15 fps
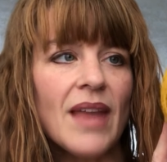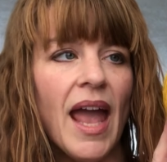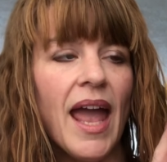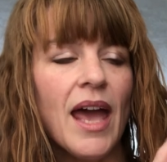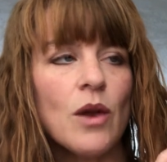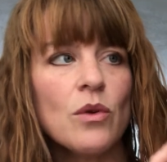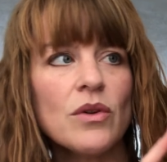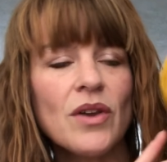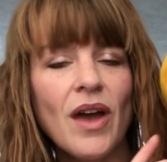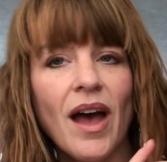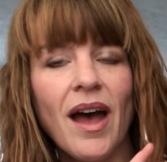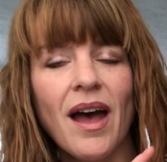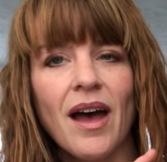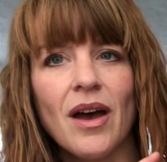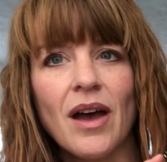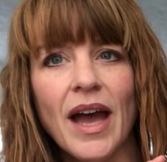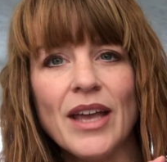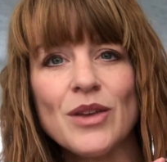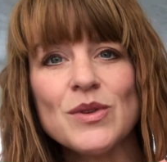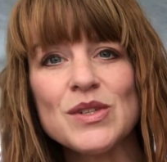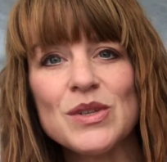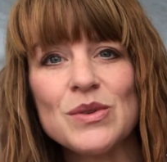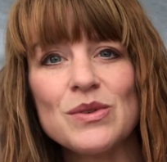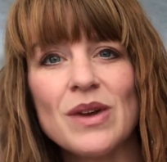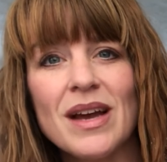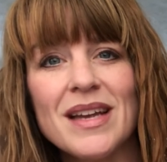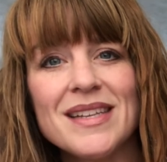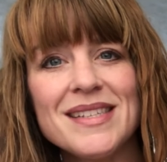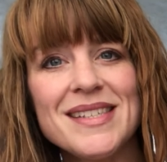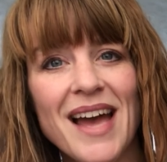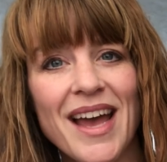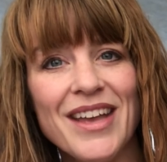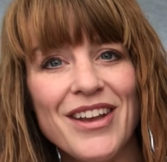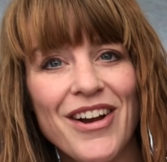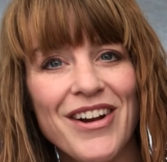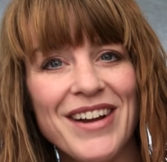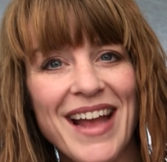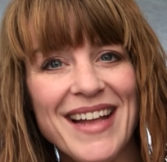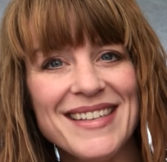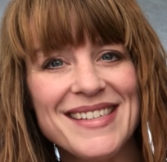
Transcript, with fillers: And uh, I used to dye yarn and